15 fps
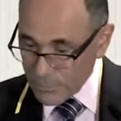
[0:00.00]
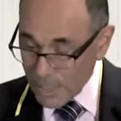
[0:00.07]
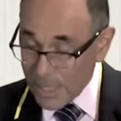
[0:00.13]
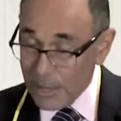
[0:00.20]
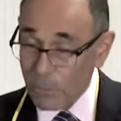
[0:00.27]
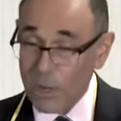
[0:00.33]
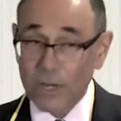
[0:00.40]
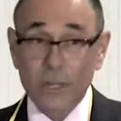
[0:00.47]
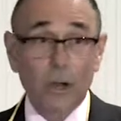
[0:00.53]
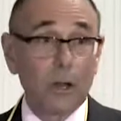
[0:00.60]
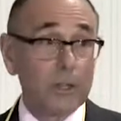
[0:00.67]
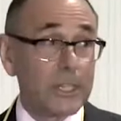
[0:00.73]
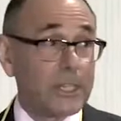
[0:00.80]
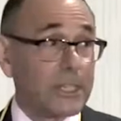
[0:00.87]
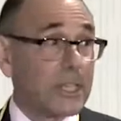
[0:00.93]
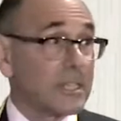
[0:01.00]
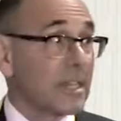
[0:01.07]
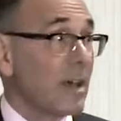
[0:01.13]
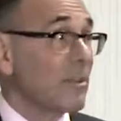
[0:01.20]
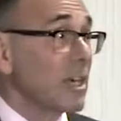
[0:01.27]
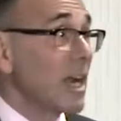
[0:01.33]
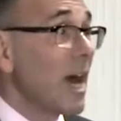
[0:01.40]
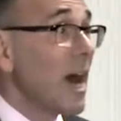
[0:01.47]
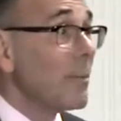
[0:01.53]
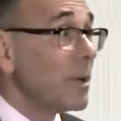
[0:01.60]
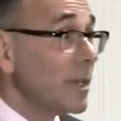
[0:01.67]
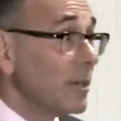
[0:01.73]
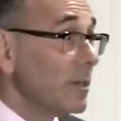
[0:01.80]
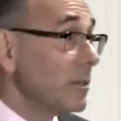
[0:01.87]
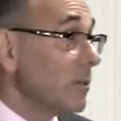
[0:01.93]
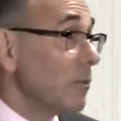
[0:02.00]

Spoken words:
And what do all these things have in common?